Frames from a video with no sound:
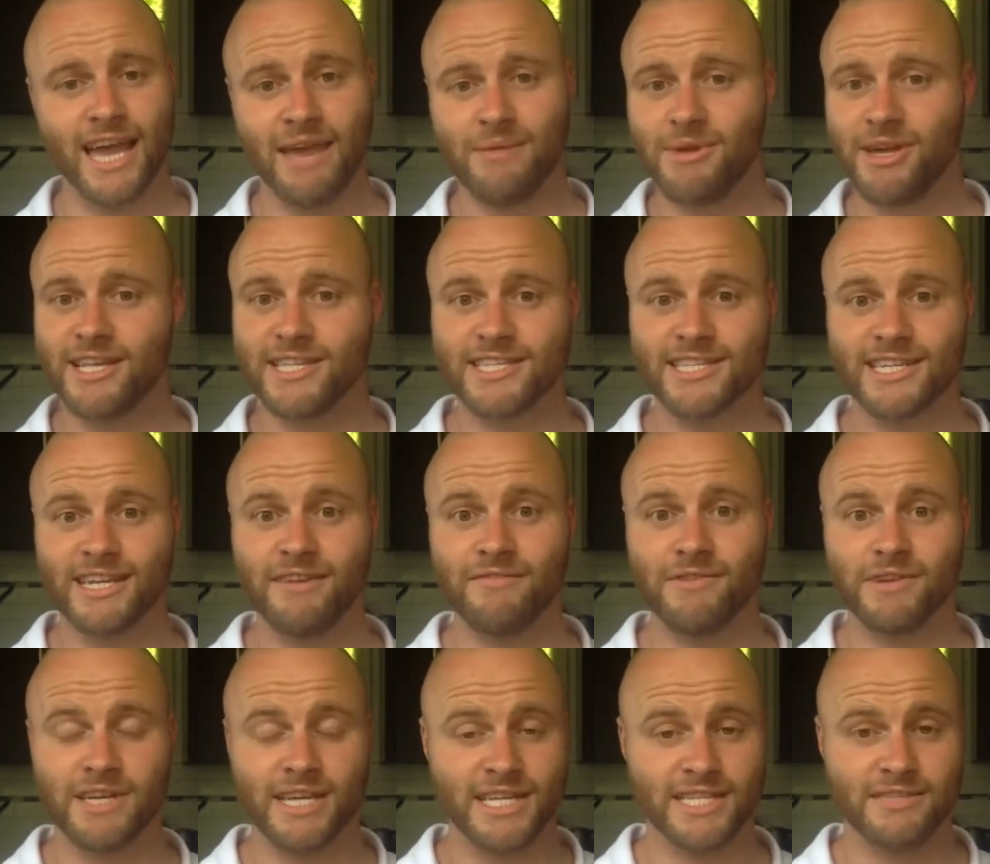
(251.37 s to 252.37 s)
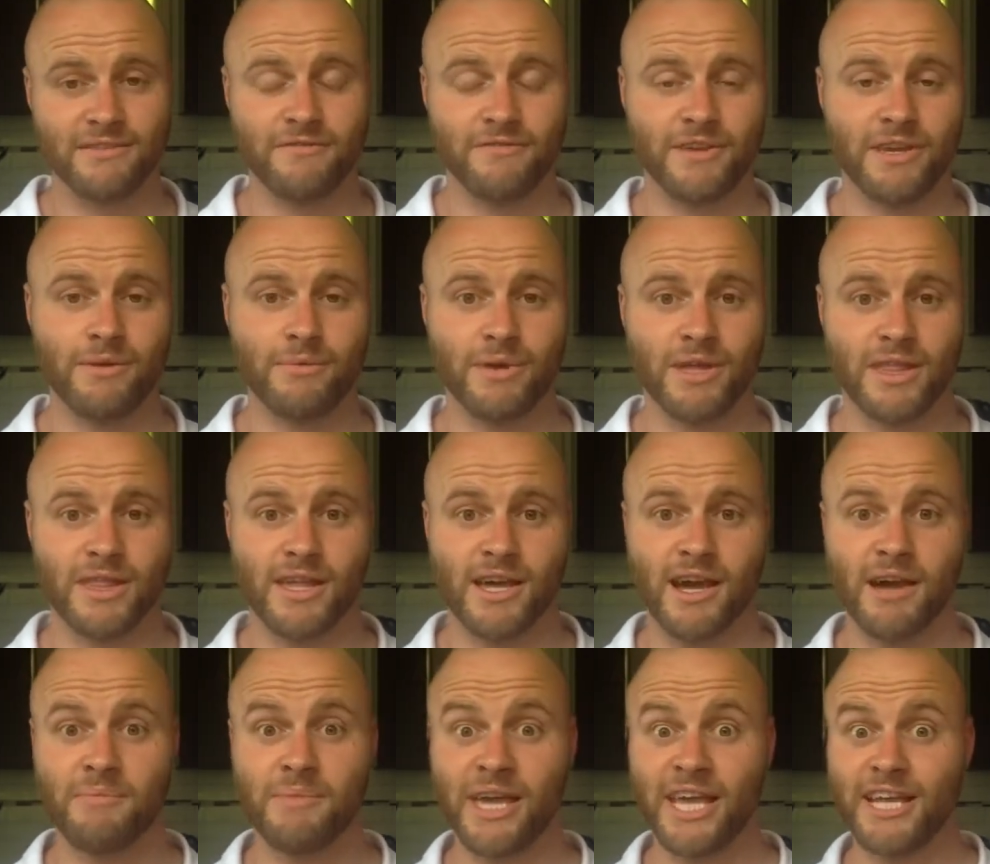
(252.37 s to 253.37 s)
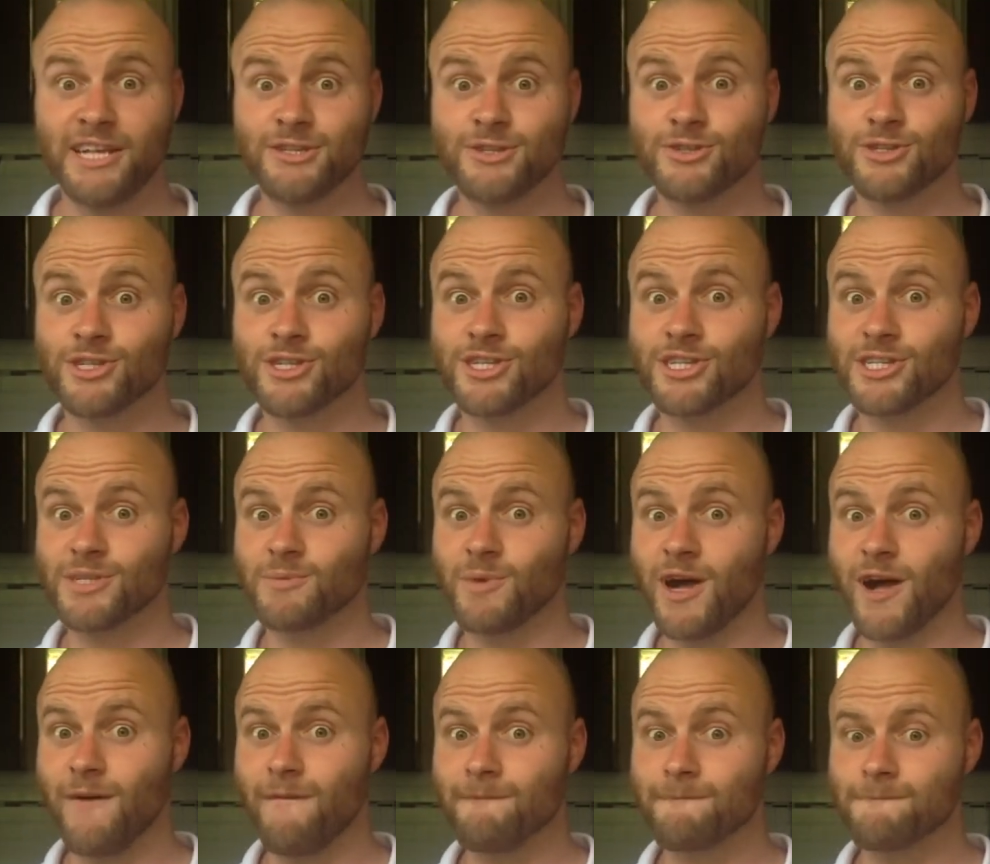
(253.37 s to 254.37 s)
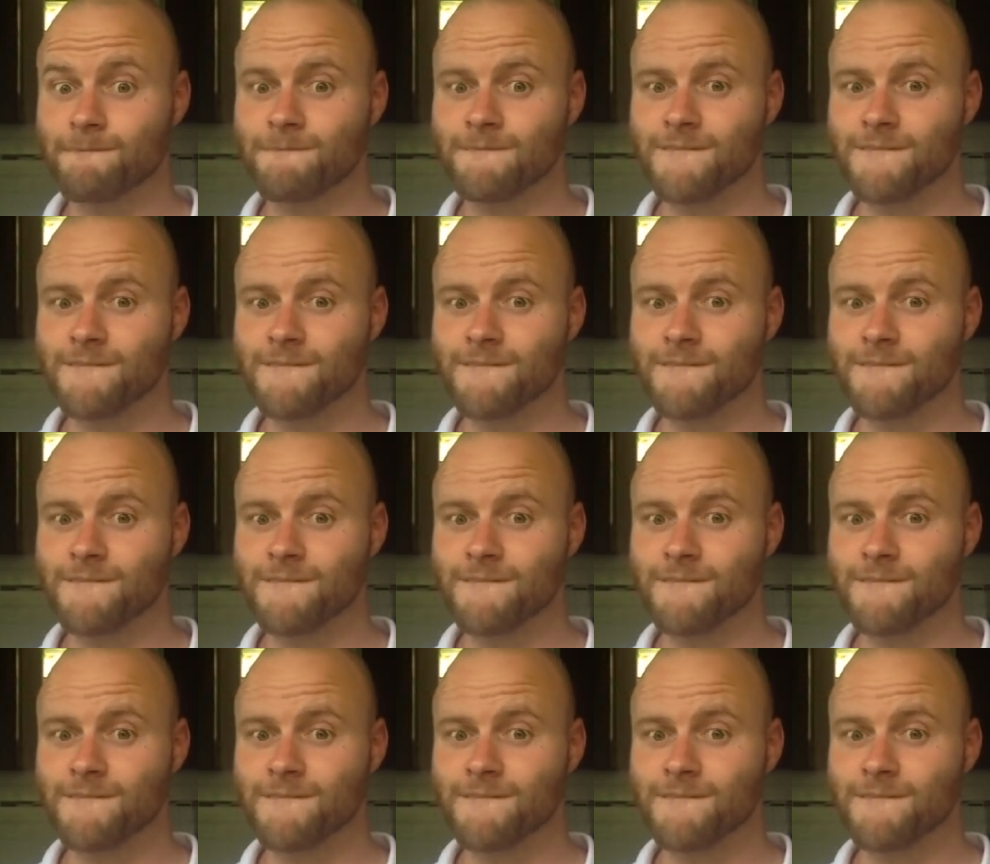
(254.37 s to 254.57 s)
amines can even interfere with estrogen as well,